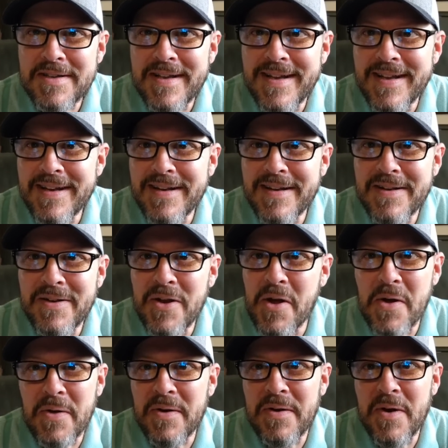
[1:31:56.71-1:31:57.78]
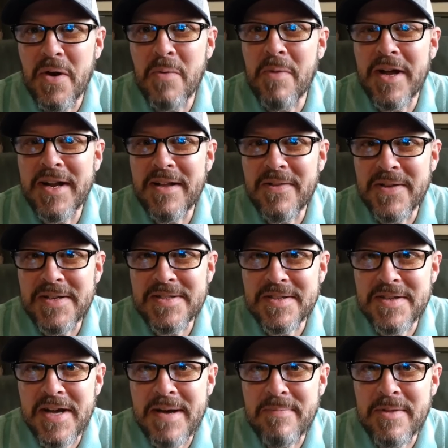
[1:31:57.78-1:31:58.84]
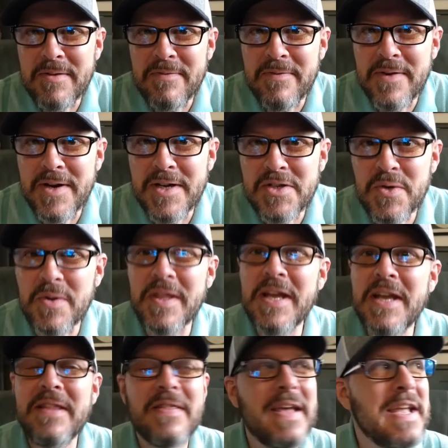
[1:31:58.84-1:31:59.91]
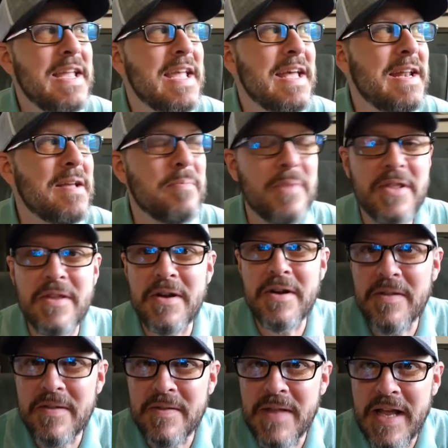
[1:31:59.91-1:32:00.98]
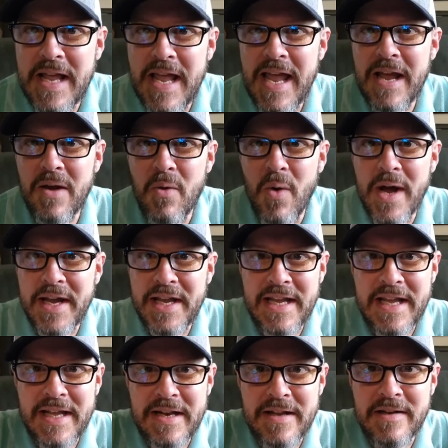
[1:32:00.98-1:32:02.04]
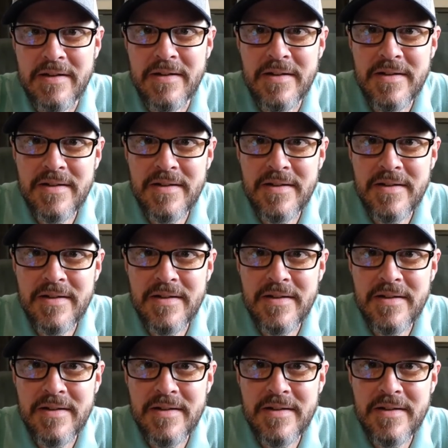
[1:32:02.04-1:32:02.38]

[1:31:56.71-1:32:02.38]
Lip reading: and nobody cleans the top of their fridge, or they get it, but they can't quite get it